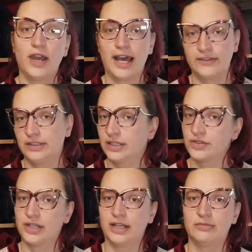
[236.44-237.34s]
you have an
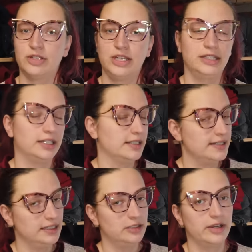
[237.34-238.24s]
electric cutting machine like a
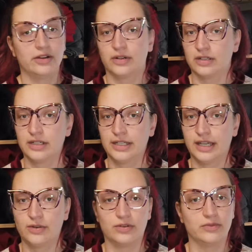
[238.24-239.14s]
Silhouette or a
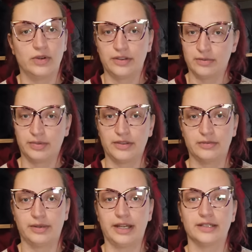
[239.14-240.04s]
Cricut or one of the
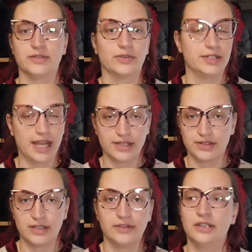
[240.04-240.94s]
brother brands or
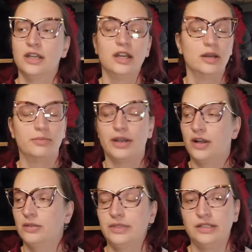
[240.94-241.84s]
Sizer even, by
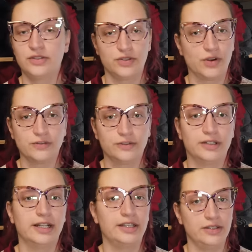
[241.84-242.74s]
all means go
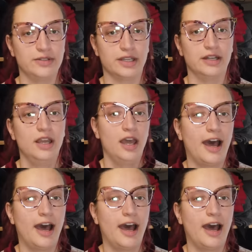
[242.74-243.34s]
for it and use it.